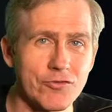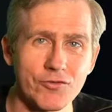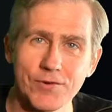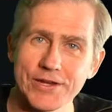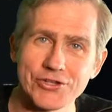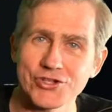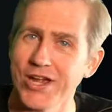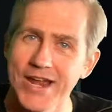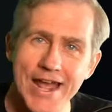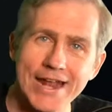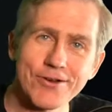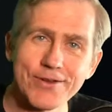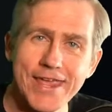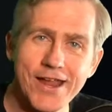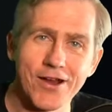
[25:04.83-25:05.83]
screenshot. I
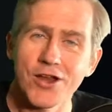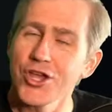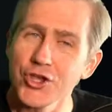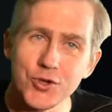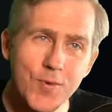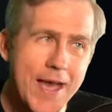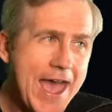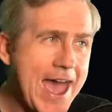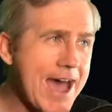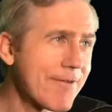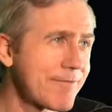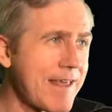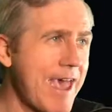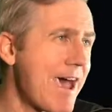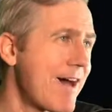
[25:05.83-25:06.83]
don't care. You have
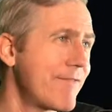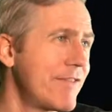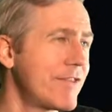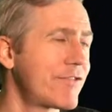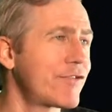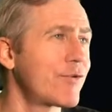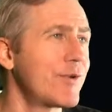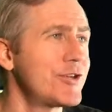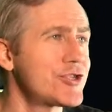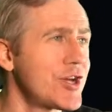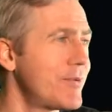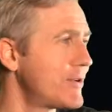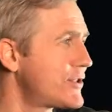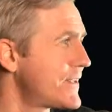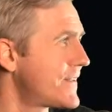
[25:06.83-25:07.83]
to have this screenshot,
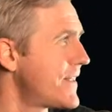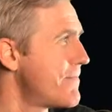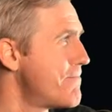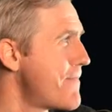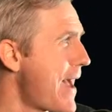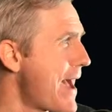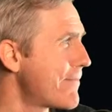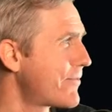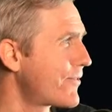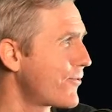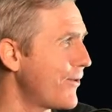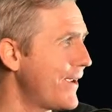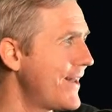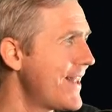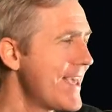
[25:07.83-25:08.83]
which is the map
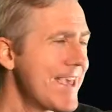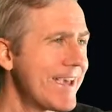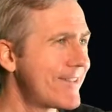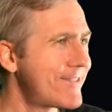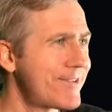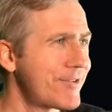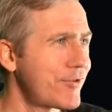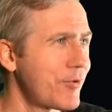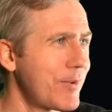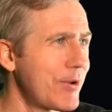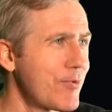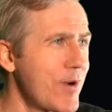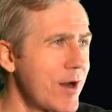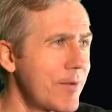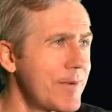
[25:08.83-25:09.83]
screen. It's just a
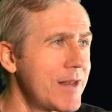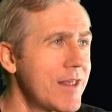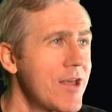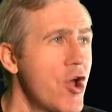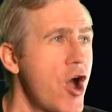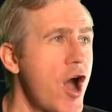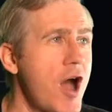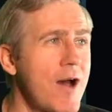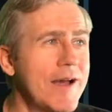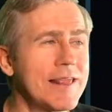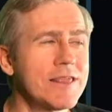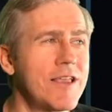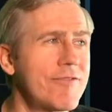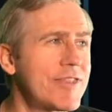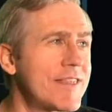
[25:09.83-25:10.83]
requirement. Oh, I
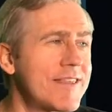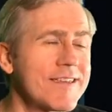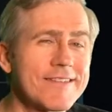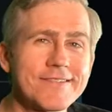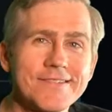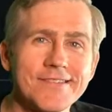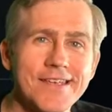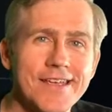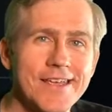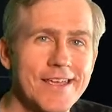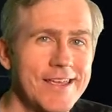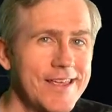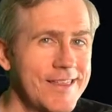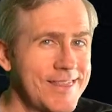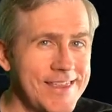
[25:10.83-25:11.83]
love this.
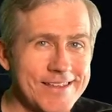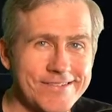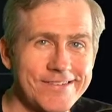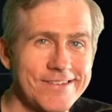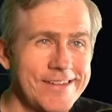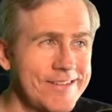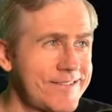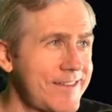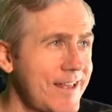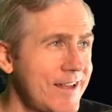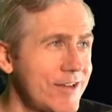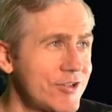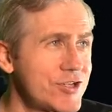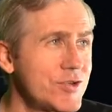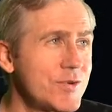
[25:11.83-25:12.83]
This is selling
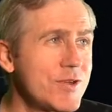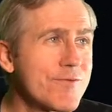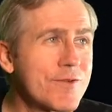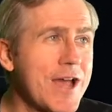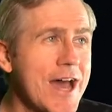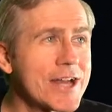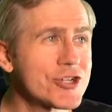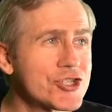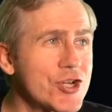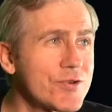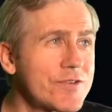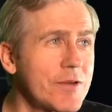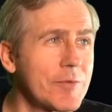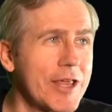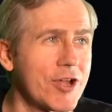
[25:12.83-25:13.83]
it too. You've got to show
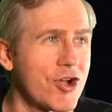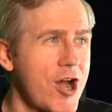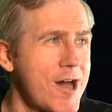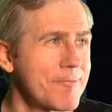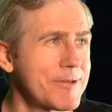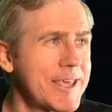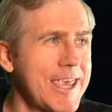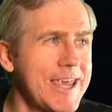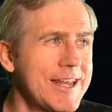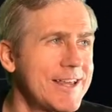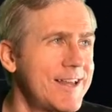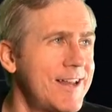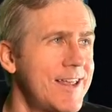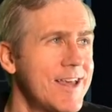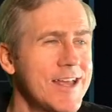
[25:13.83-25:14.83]
some like
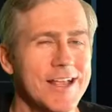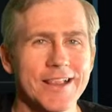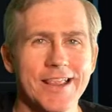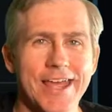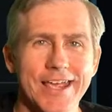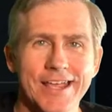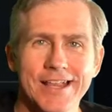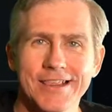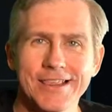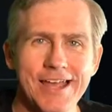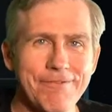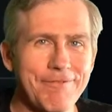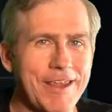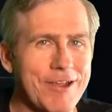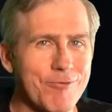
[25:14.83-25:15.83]
complicated, like
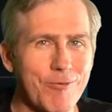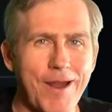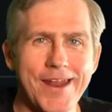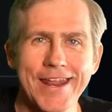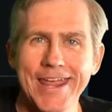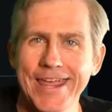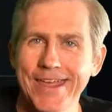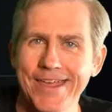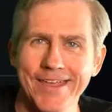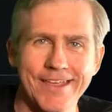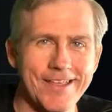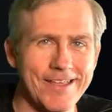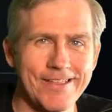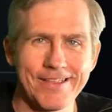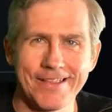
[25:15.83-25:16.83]
left hand, right
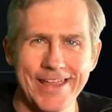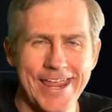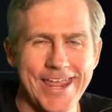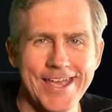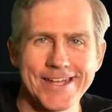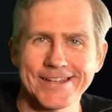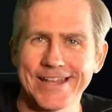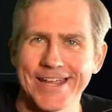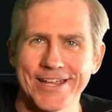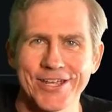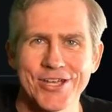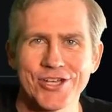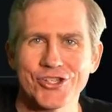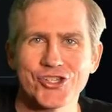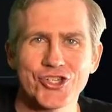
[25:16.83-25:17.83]
hand, like
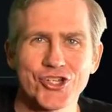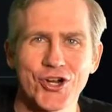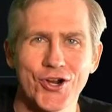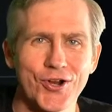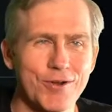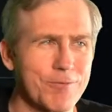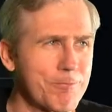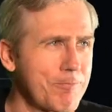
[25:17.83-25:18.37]
chart